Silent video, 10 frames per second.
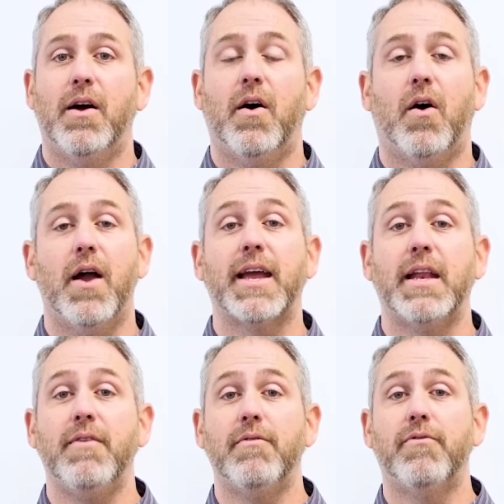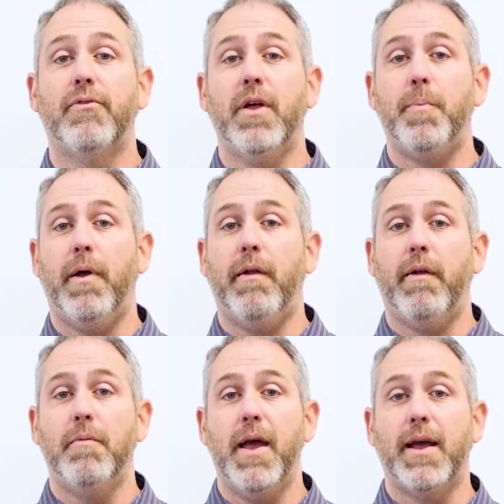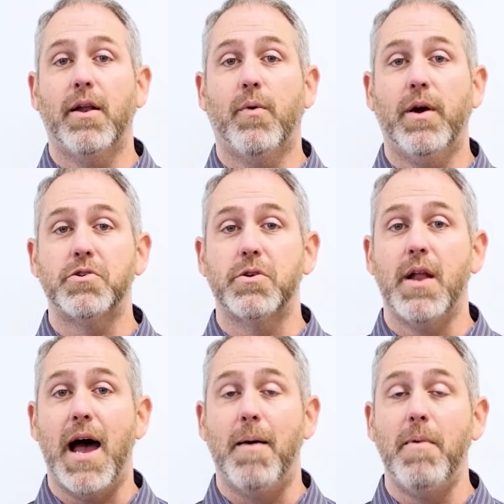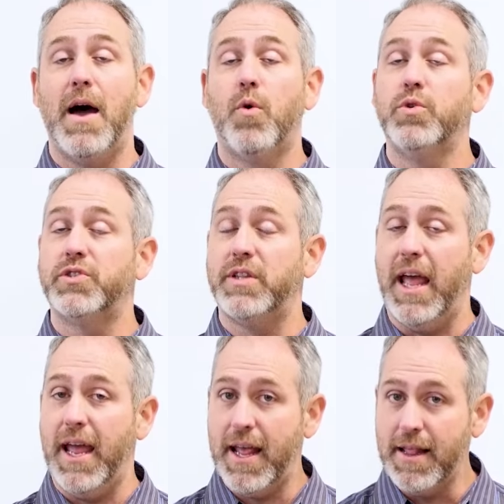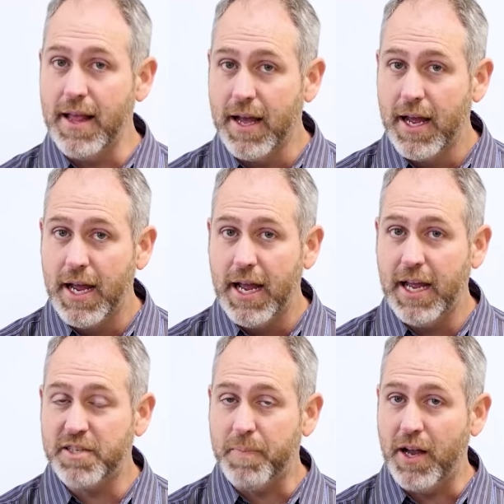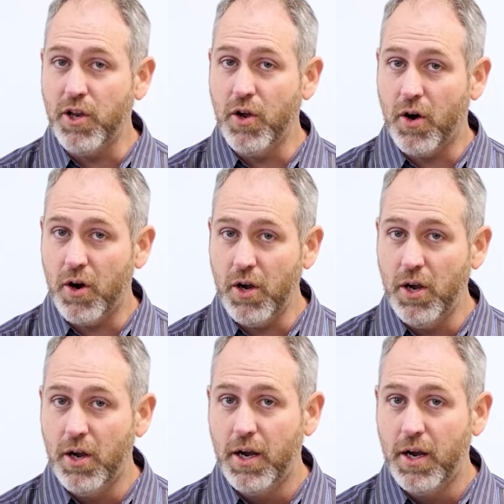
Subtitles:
Or I can even flip it and make it a question. ¿Habla usted español?